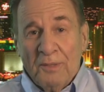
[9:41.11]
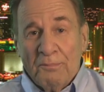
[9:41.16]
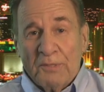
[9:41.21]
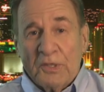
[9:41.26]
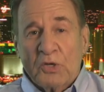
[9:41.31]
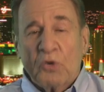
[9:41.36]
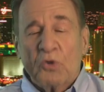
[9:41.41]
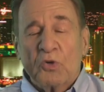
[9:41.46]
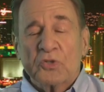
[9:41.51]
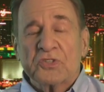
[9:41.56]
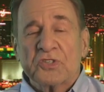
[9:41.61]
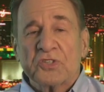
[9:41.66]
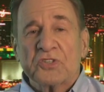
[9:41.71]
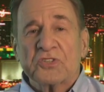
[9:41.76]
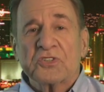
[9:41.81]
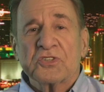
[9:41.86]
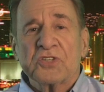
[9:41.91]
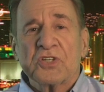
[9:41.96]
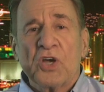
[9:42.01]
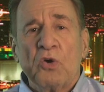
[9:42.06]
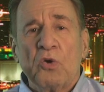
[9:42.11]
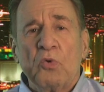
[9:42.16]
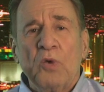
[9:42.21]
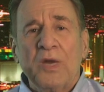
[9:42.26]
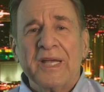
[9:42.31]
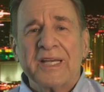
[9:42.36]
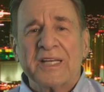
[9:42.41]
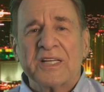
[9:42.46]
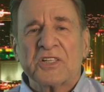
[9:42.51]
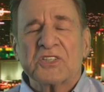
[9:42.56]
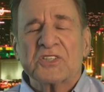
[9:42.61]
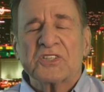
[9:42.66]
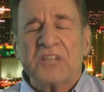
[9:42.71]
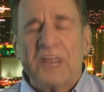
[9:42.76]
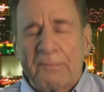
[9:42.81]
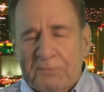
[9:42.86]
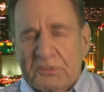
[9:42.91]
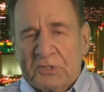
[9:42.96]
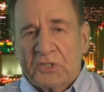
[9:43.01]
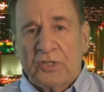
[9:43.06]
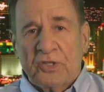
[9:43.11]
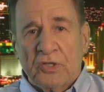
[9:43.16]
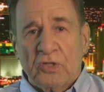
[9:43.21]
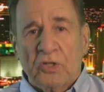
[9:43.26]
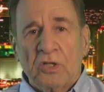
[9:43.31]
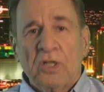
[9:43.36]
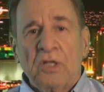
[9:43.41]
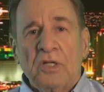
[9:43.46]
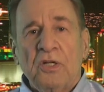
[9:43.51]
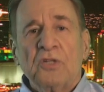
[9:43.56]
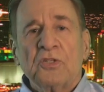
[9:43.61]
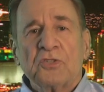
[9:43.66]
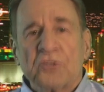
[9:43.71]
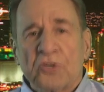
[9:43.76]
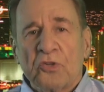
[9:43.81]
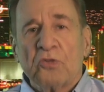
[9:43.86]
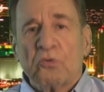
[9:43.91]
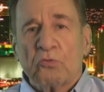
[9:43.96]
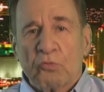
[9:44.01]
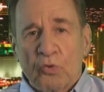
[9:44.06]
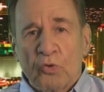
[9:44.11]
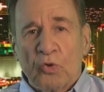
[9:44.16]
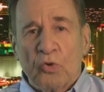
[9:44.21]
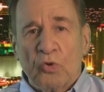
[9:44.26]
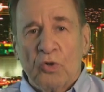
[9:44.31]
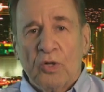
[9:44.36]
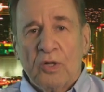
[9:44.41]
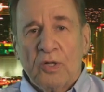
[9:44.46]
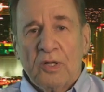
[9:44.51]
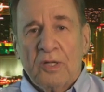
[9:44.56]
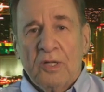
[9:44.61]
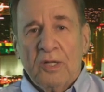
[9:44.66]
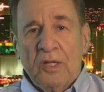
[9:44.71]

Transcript: because they're so exceptional to the rule.